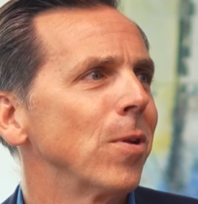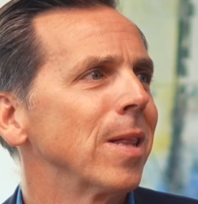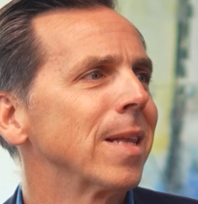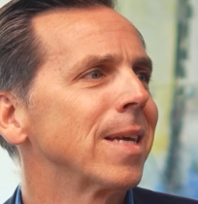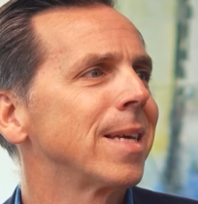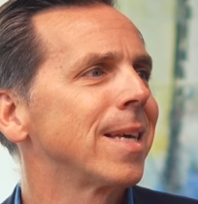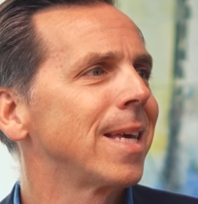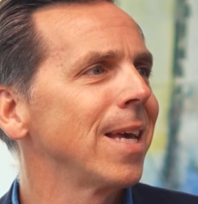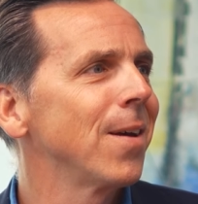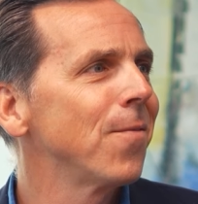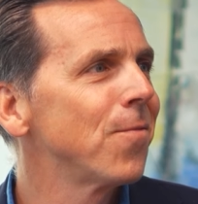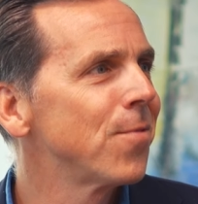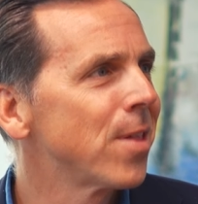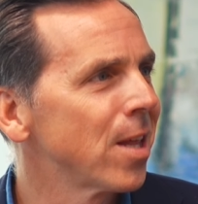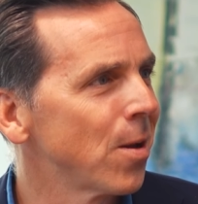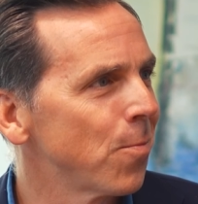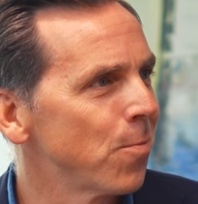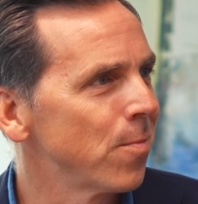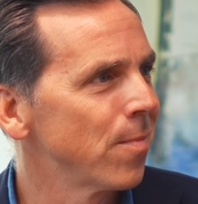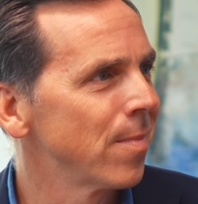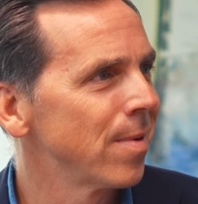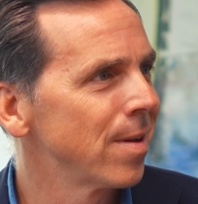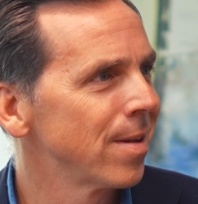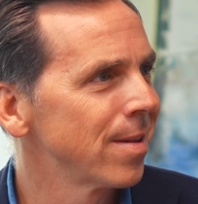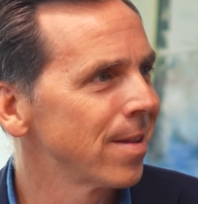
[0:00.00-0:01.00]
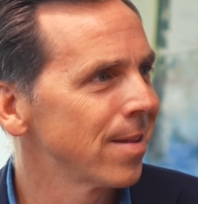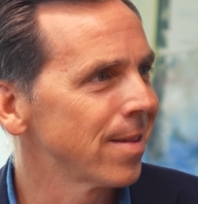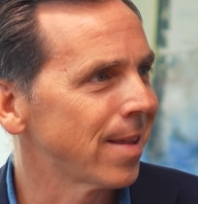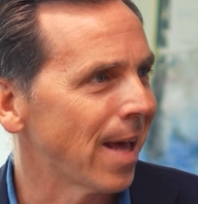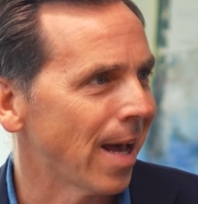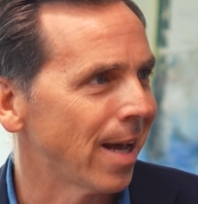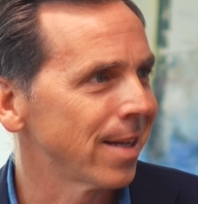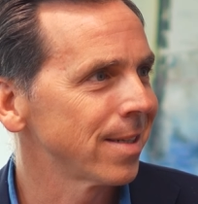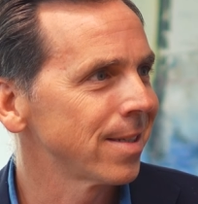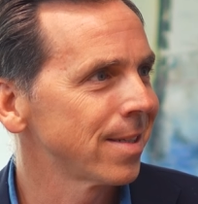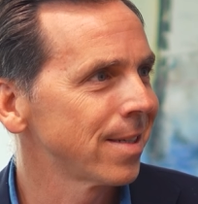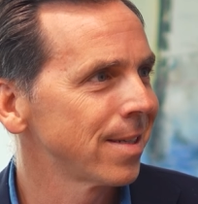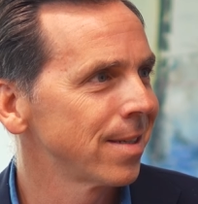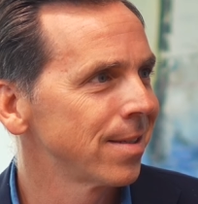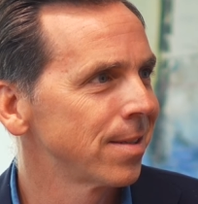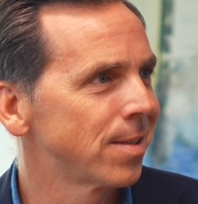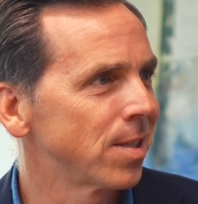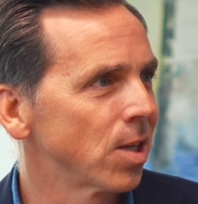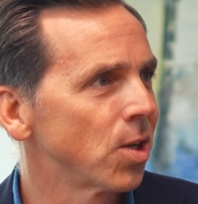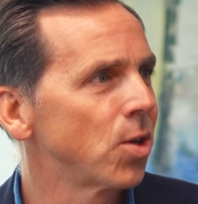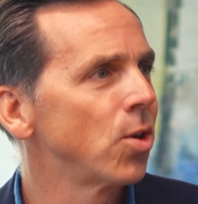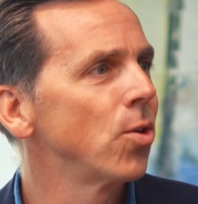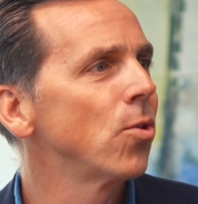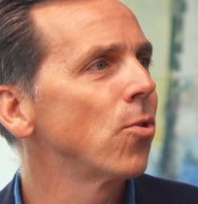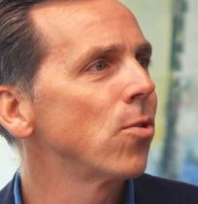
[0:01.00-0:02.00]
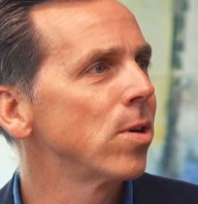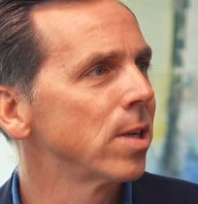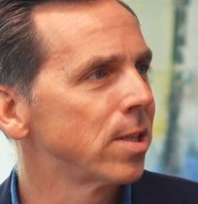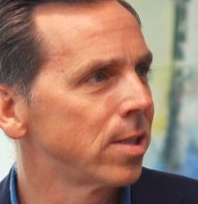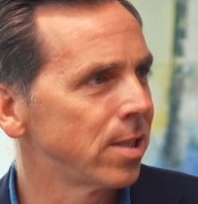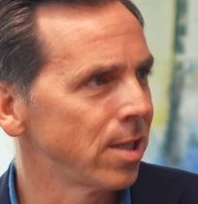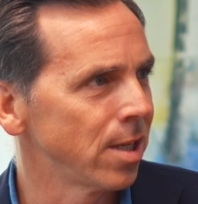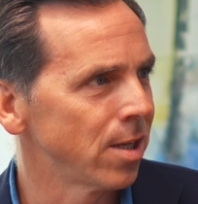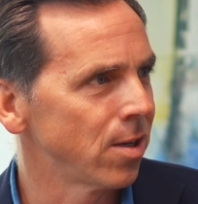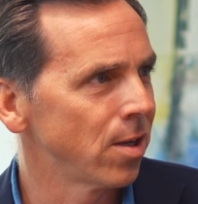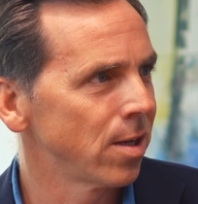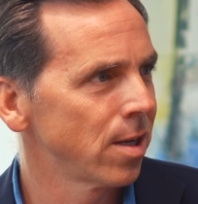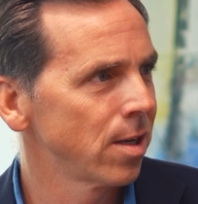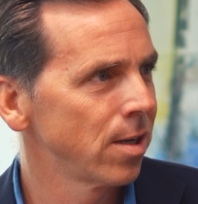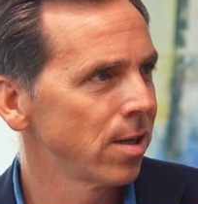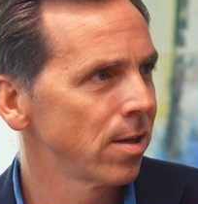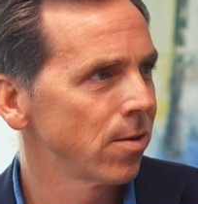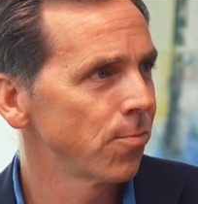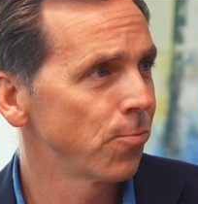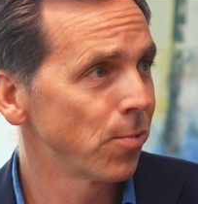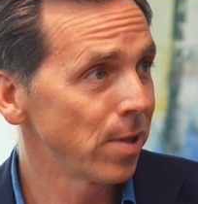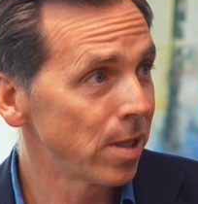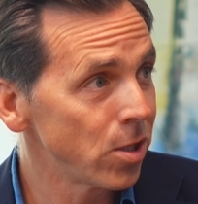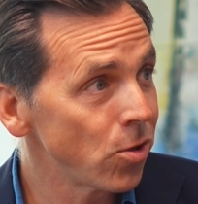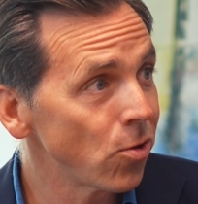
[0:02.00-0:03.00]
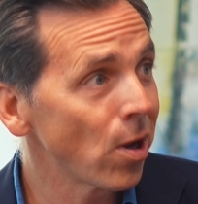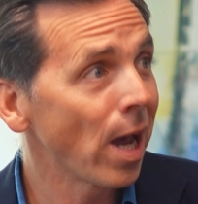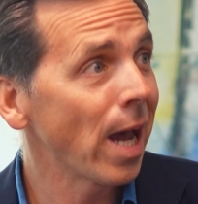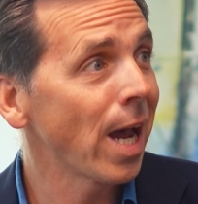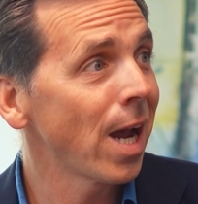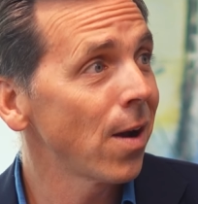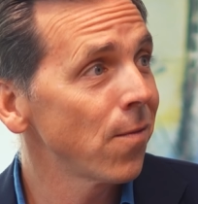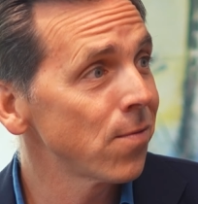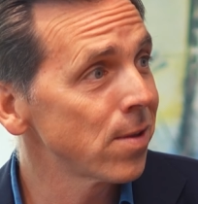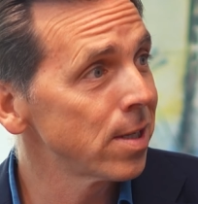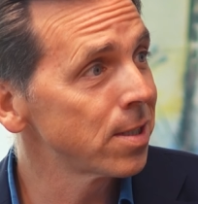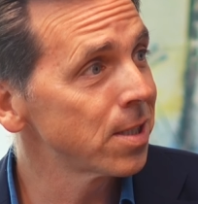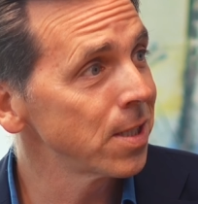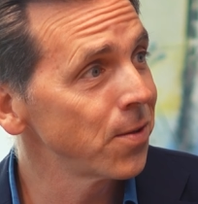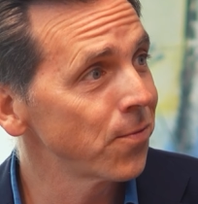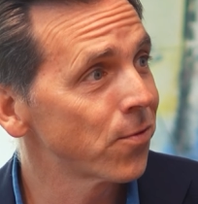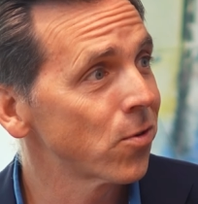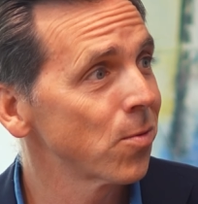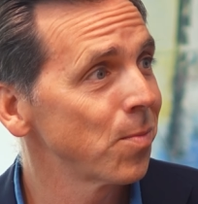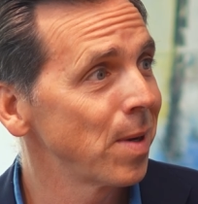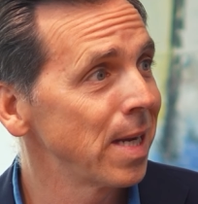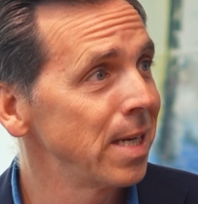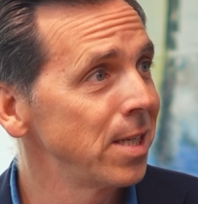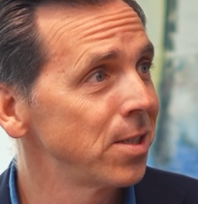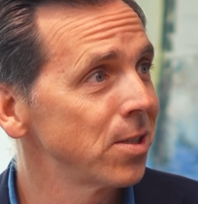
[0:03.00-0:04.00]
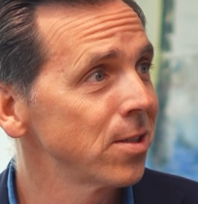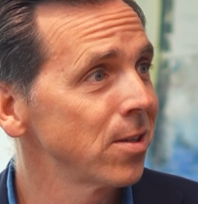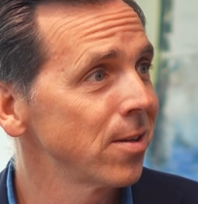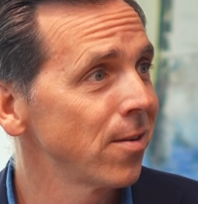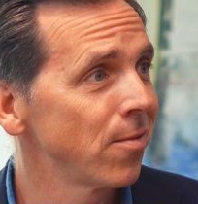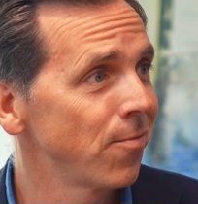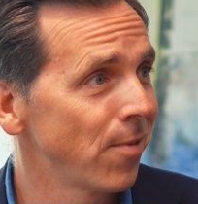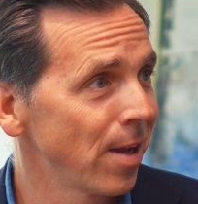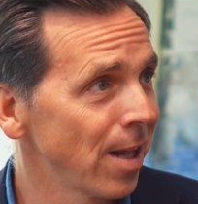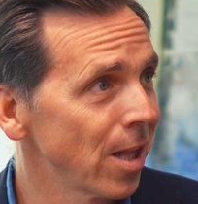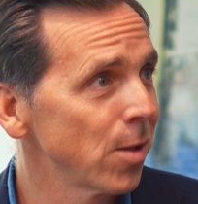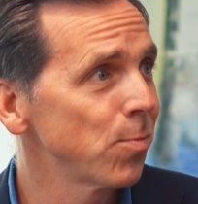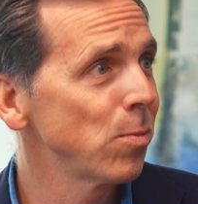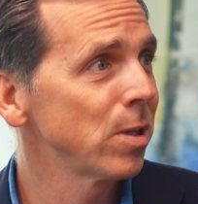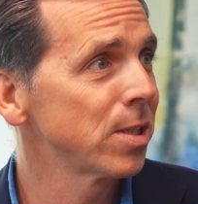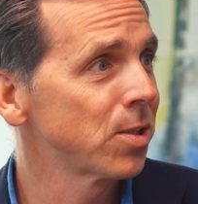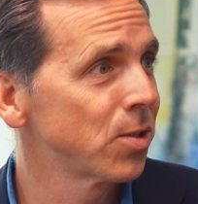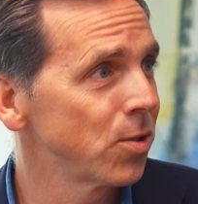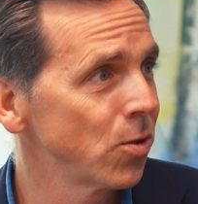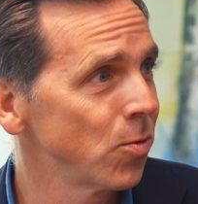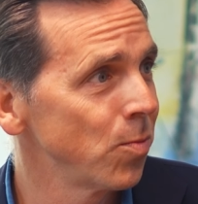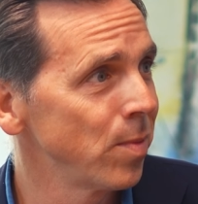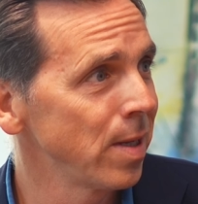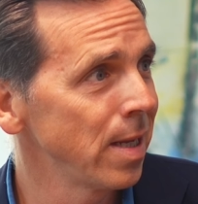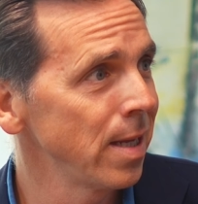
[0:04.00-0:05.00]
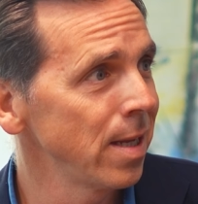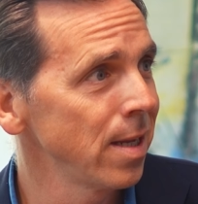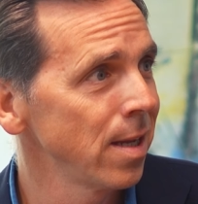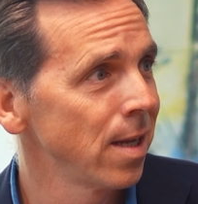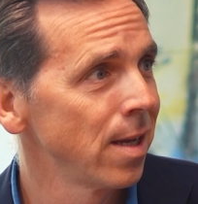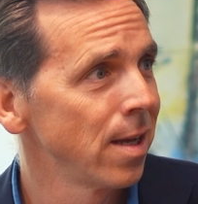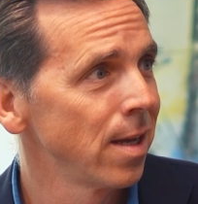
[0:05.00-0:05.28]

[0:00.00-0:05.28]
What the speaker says: will give them that security. Will you have this information available to me?